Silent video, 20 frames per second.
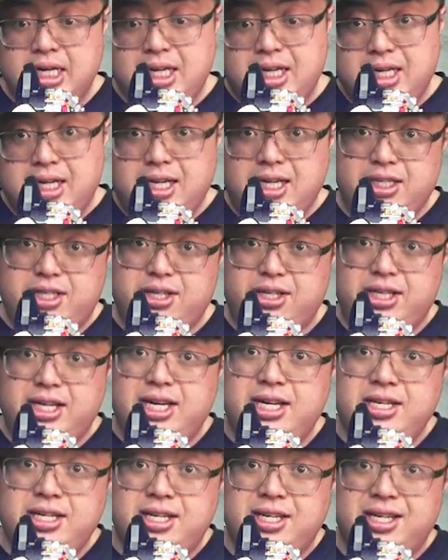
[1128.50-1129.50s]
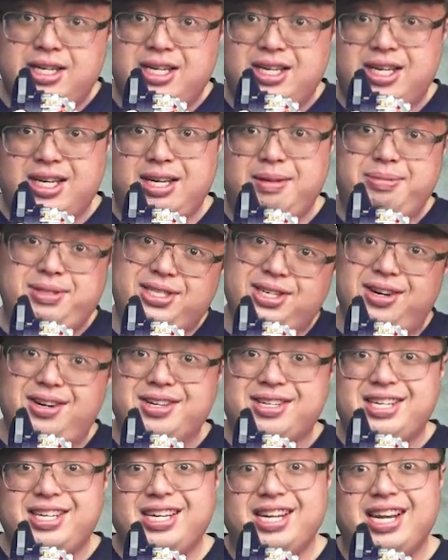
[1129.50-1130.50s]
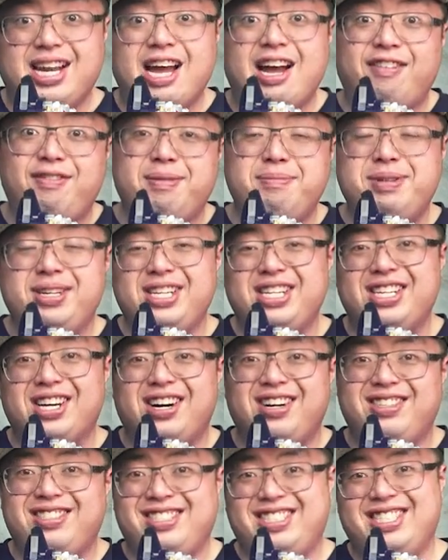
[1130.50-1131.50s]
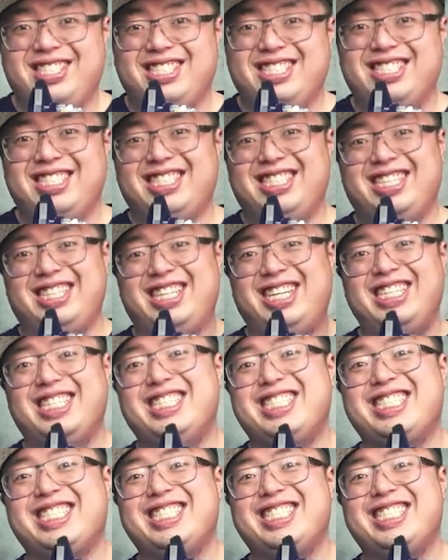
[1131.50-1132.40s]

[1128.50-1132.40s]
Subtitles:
Until then, I'm Sulk, and have a building, y'all. Laters.